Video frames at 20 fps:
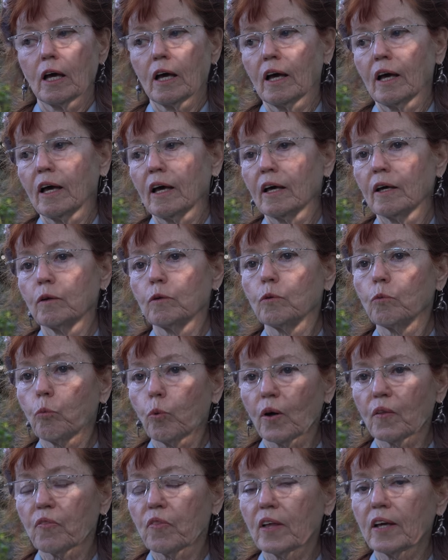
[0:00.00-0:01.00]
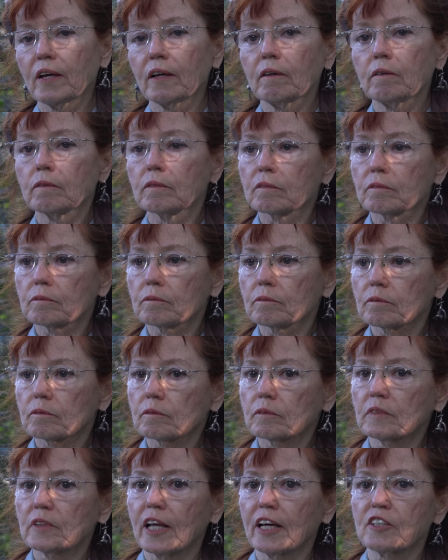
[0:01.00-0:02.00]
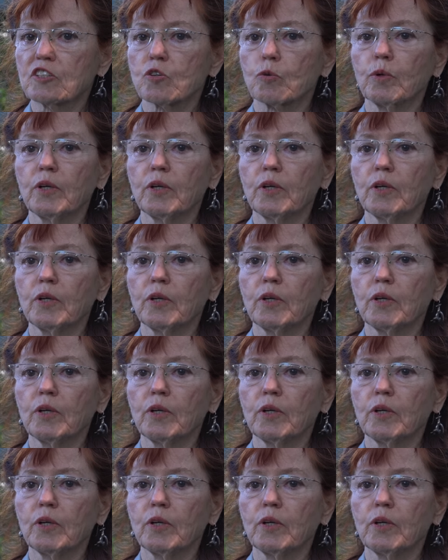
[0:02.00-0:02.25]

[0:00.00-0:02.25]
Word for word: And one thing led to